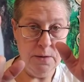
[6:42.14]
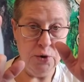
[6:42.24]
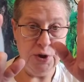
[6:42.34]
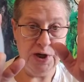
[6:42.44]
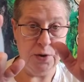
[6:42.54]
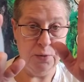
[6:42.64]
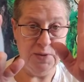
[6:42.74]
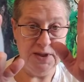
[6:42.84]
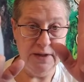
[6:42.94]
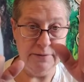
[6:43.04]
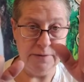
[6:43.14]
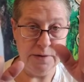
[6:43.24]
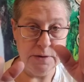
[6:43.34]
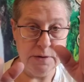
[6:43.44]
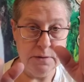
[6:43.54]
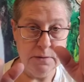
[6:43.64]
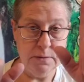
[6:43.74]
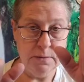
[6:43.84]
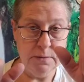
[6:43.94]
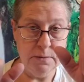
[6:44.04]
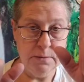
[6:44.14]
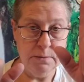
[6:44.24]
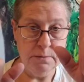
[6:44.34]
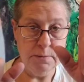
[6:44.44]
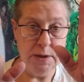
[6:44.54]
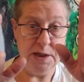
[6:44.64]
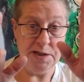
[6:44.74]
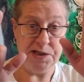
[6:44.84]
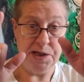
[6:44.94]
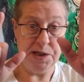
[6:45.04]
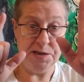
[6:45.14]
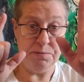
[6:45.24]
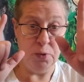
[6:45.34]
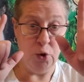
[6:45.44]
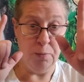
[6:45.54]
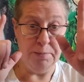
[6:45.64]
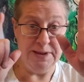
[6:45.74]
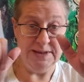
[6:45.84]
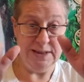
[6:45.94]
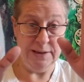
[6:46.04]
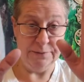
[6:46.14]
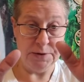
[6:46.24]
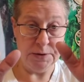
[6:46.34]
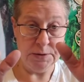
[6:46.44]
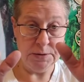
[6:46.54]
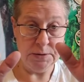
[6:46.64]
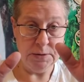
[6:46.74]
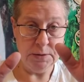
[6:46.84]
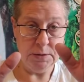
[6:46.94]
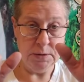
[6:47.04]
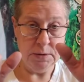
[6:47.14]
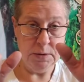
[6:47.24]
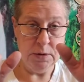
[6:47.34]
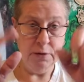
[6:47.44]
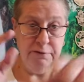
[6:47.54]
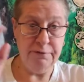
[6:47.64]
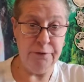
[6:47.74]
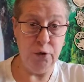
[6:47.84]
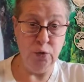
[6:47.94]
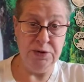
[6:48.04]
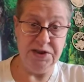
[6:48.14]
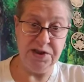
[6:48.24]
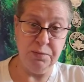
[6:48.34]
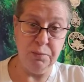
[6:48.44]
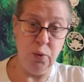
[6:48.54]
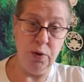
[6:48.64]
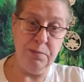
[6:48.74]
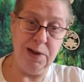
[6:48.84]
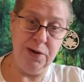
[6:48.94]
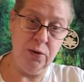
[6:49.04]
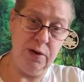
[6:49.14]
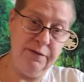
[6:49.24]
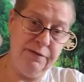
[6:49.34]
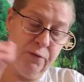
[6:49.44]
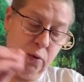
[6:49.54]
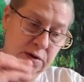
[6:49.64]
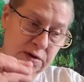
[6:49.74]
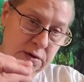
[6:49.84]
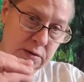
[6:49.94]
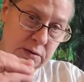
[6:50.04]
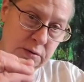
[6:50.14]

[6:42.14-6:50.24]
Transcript: check your beliefs, because it is your beliefs fueled and supported by your life force